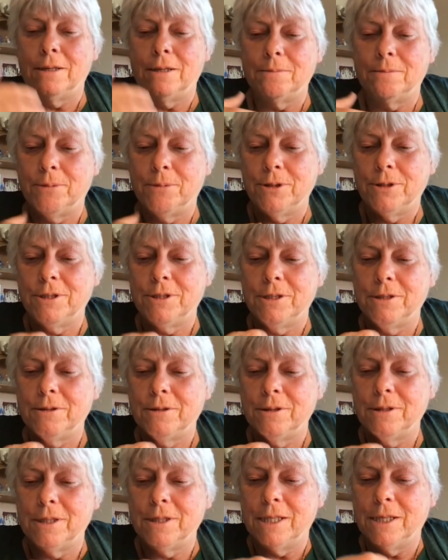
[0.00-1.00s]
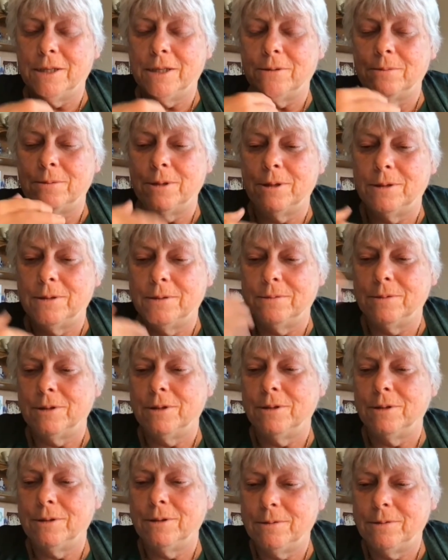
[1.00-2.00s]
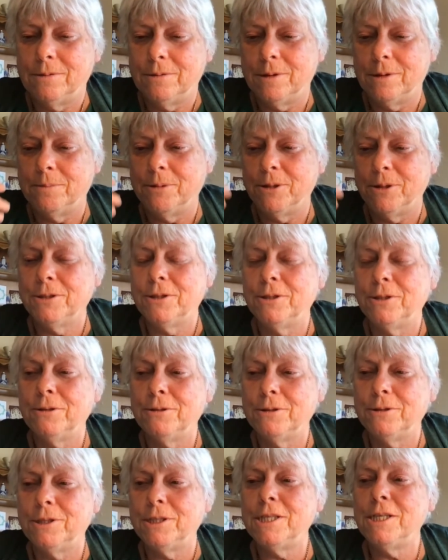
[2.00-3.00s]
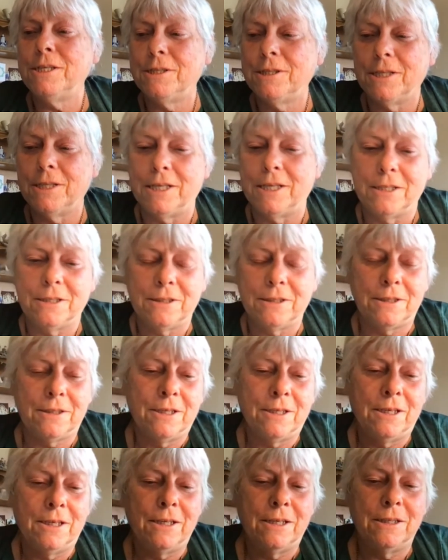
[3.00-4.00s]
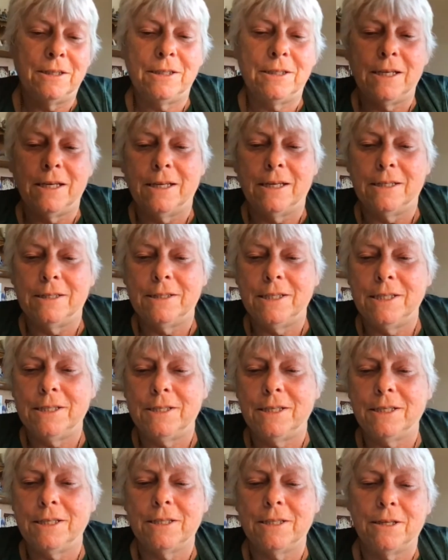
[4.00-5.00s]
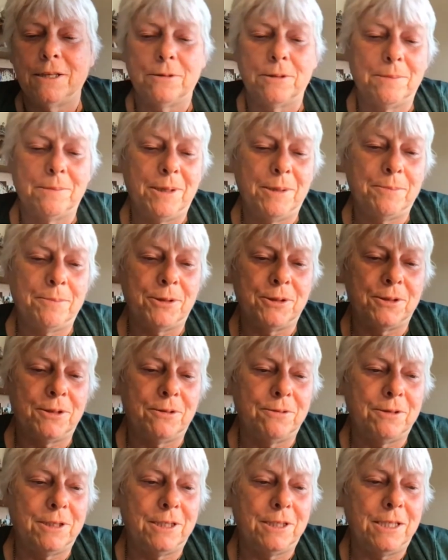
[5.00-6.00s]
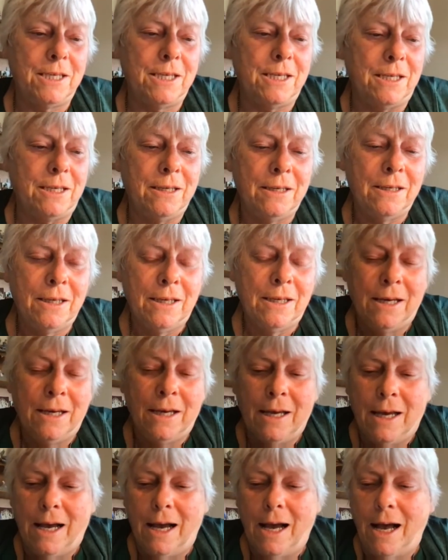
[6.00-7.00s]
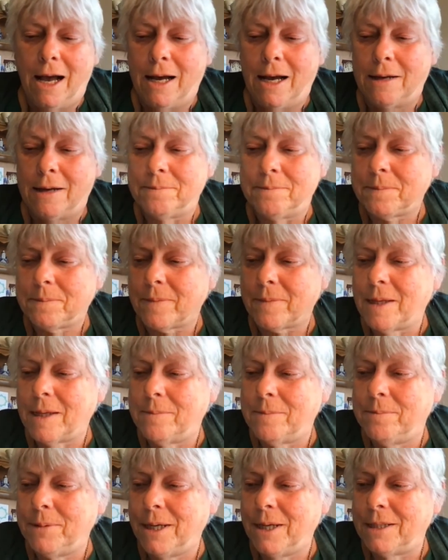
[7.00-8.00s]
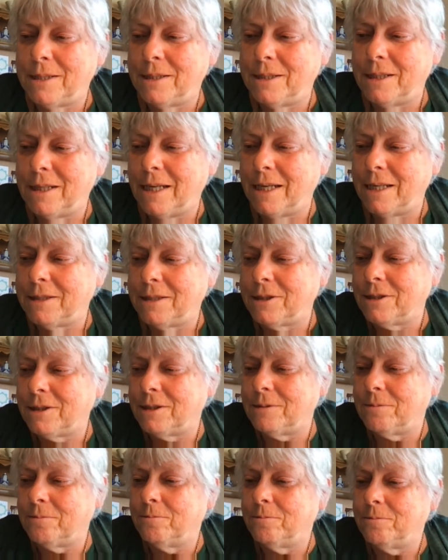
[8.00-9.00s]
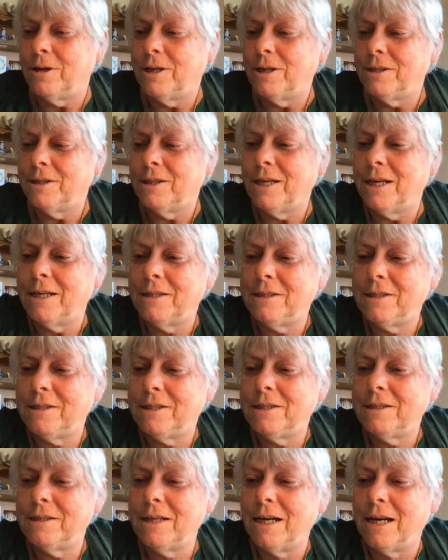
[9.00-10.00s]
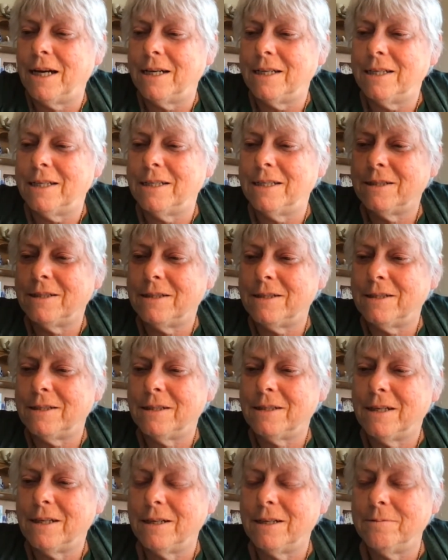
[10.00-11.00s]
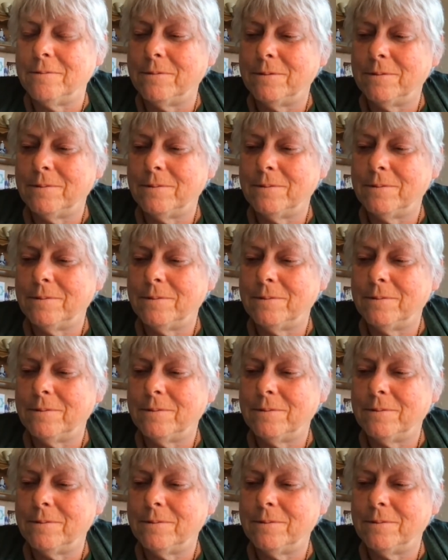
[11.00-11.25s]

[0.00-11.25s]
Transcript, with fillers: person you know the person who sees things and uh, sees things other people's don't see. Uh, but it's one that uh, is um,